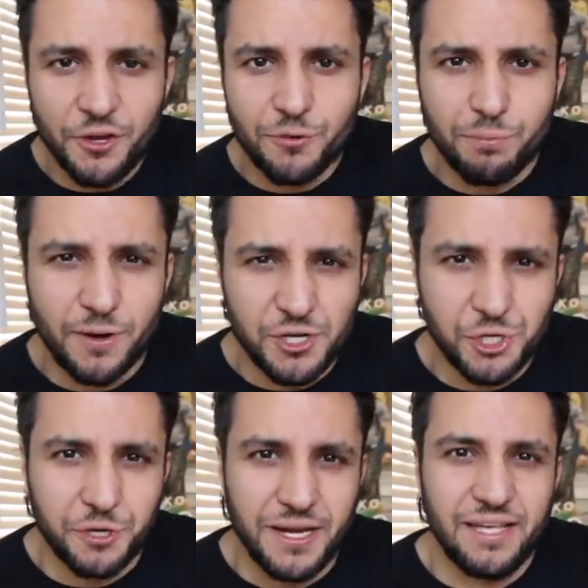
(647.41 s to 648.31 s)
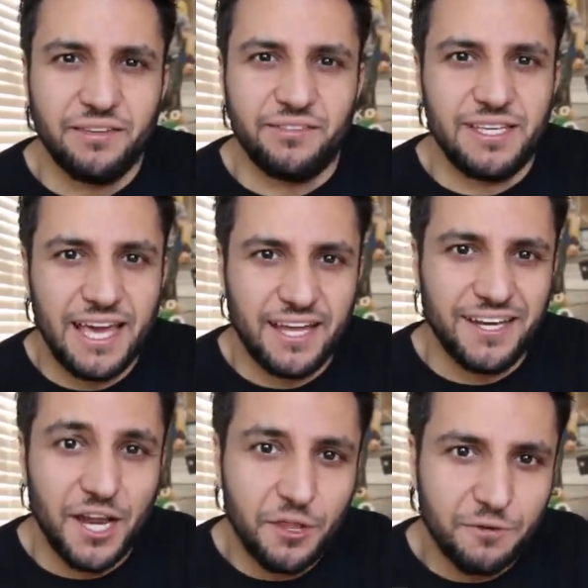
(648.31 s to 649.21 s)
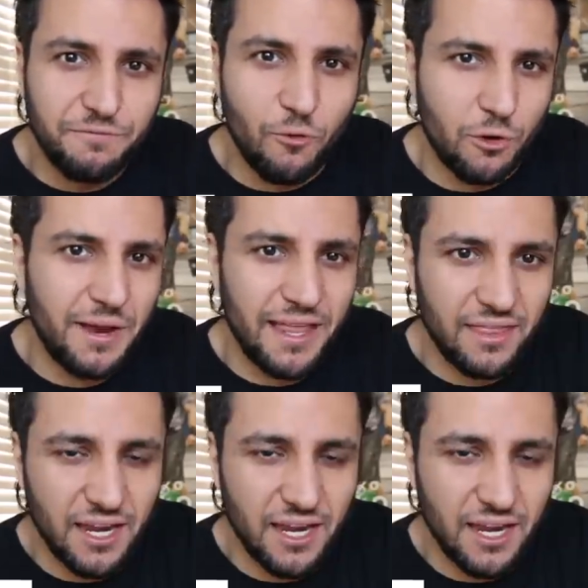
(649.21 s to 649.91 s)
Under Pressure is yet another format